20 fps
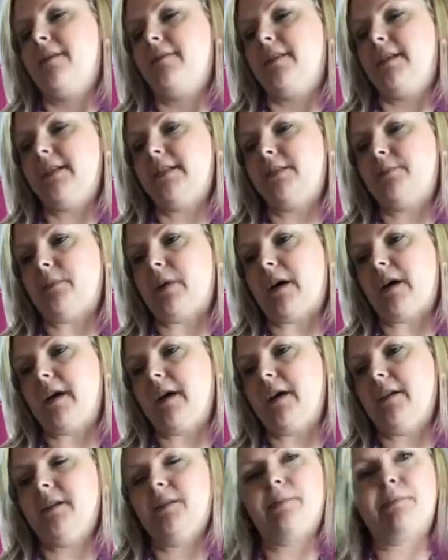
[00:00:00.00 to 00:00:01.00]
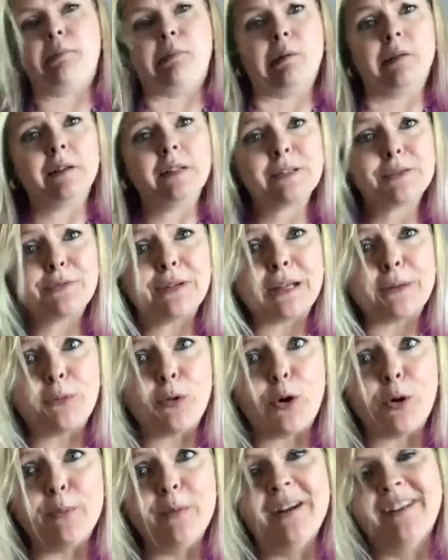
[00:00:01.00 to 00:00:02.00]
This one, it's really
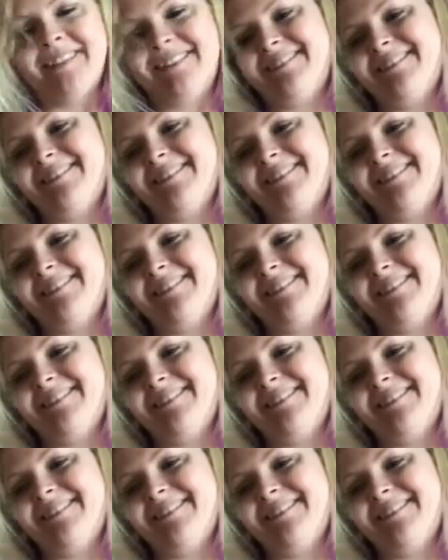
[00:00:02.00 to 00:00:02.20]
warm,